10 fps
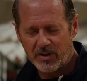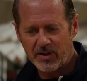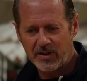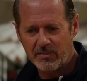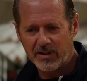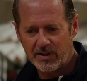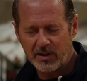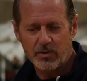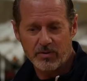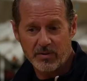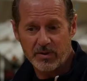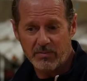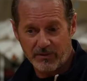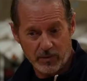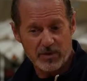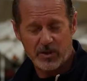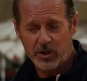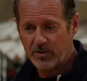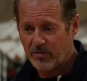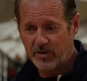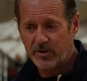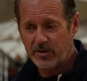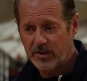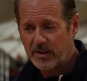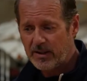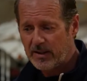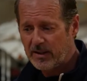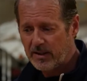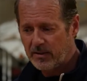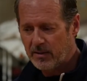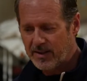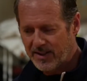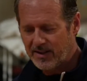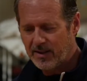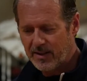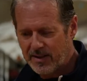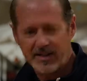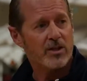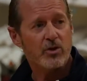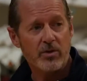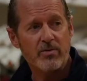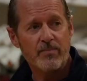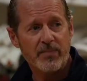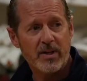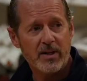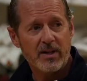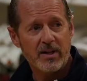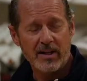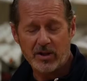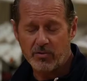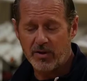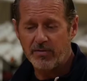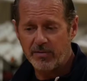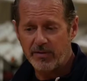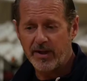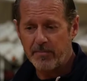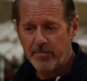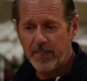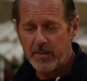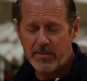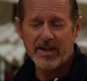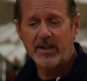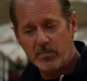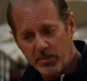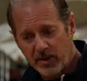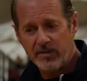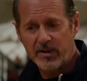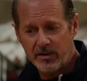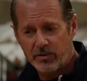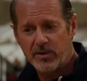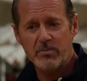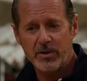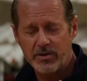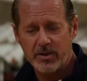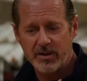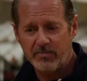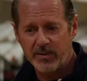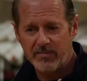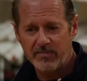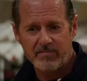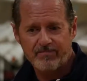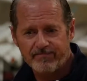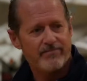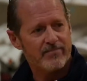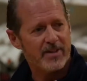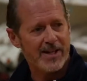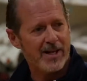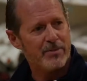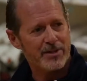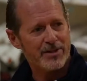and my first teacher was very good and technician, and I was grateful for that. But I ended up leaving and doing some other stuff, but that happens.